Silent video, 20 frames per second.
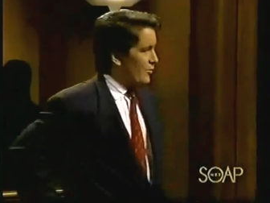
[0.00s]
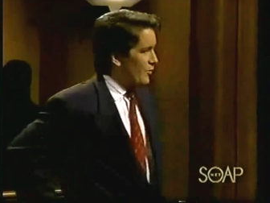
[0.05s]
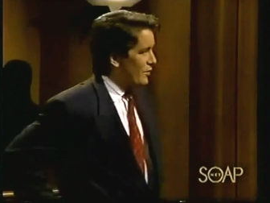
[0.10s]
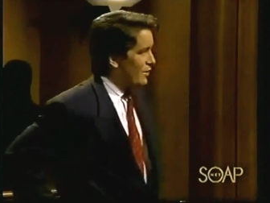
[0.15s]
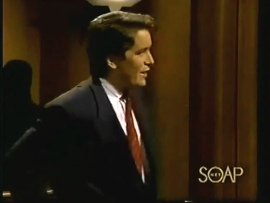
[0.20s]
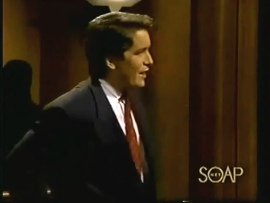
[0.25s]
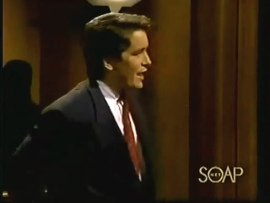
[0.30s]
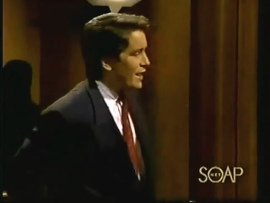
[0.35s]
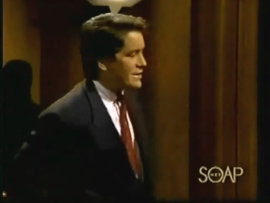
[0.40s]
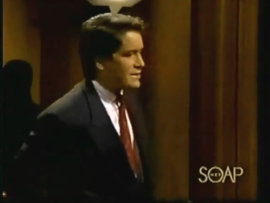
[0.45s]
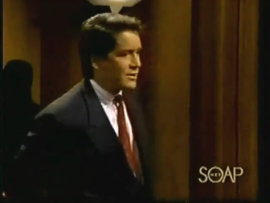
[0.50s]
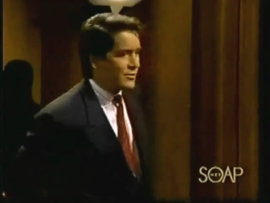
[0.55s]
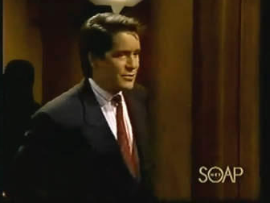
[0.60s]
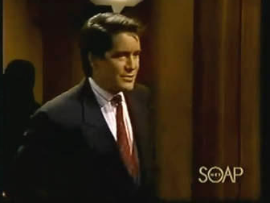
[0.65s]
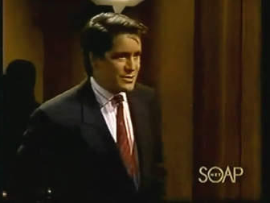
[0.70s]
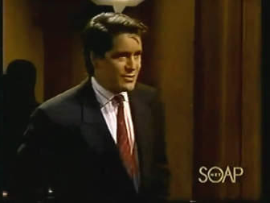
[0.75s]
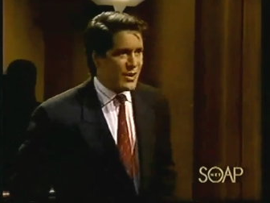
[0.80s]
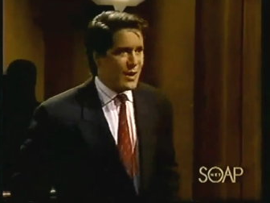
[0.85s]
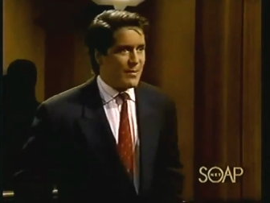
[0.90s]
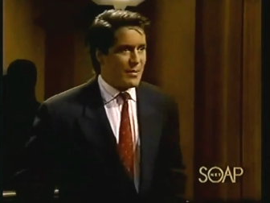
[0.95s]
No, oh, relax. I'm
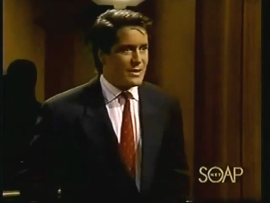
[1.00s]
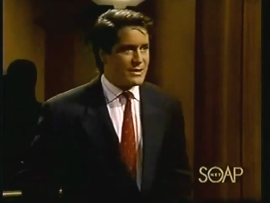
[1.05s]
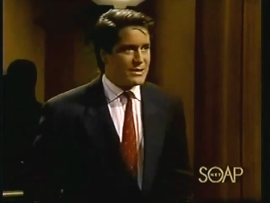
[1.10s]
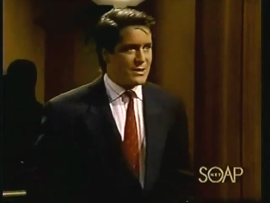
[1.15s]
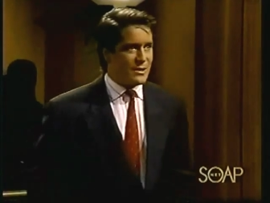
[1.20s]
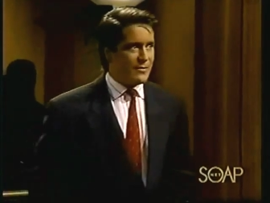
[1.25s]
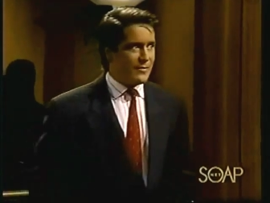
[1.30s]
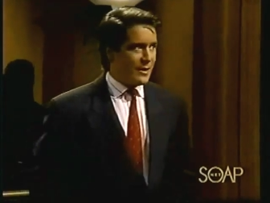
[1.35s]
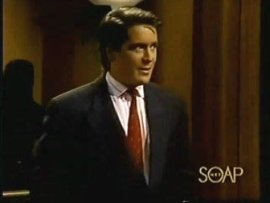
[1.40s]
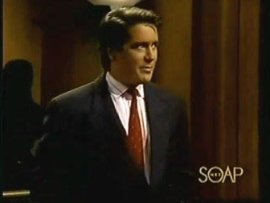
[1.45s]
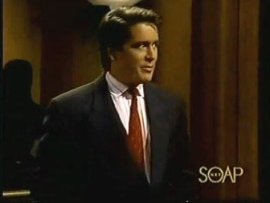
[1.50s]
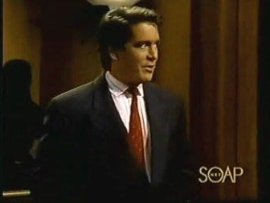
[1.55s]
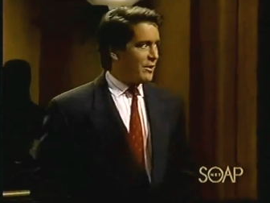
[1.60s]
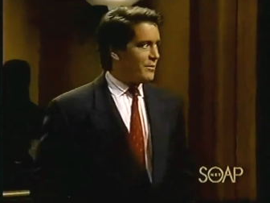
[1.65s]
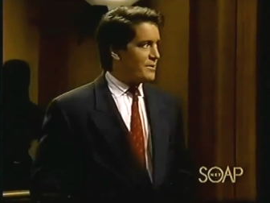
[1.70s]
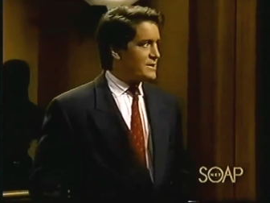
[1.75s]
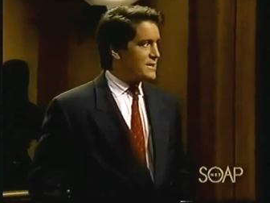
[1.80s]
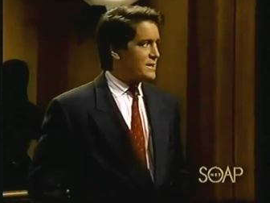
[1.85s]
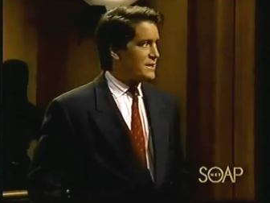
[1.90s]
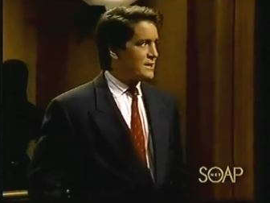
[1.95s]
restraining myself, I
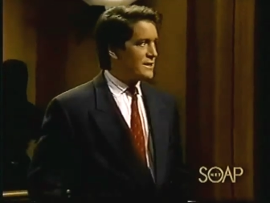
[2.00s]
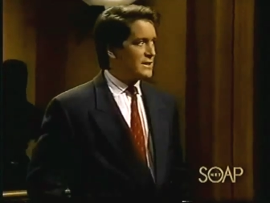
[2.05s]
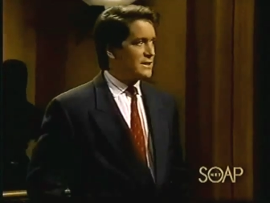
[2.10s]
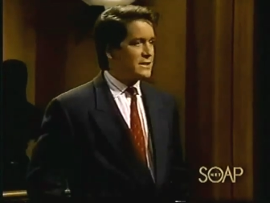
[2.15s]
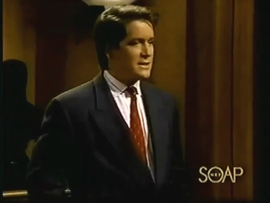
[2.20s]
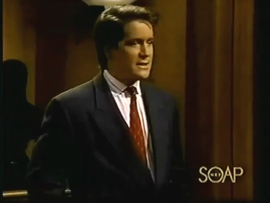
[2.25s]
promise.